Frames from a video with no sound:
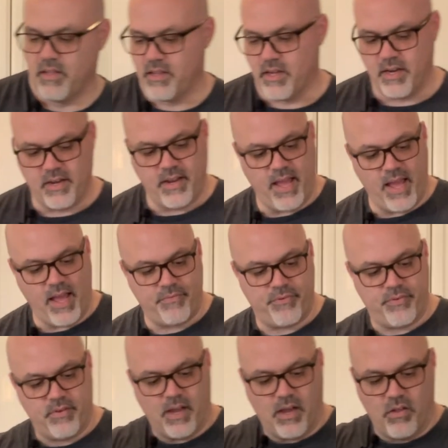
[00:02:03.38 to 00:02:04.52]
Cut it in
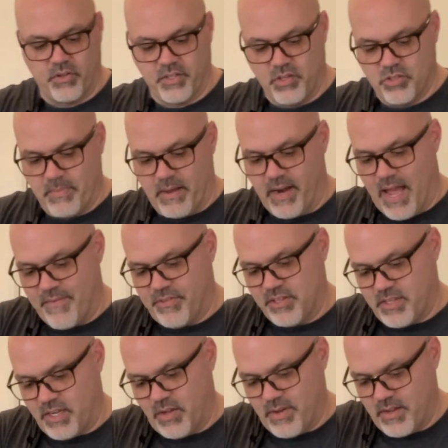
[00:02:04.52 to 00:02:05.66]
half. I'll only use about half of this
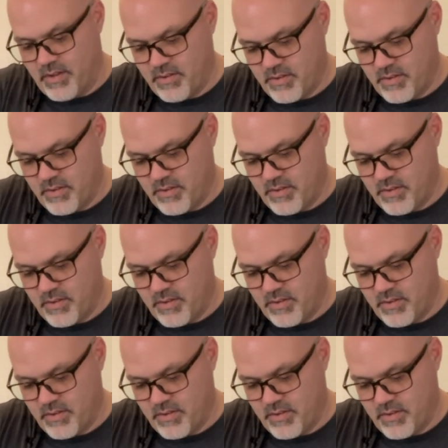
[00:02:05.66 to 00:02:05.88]
anyway.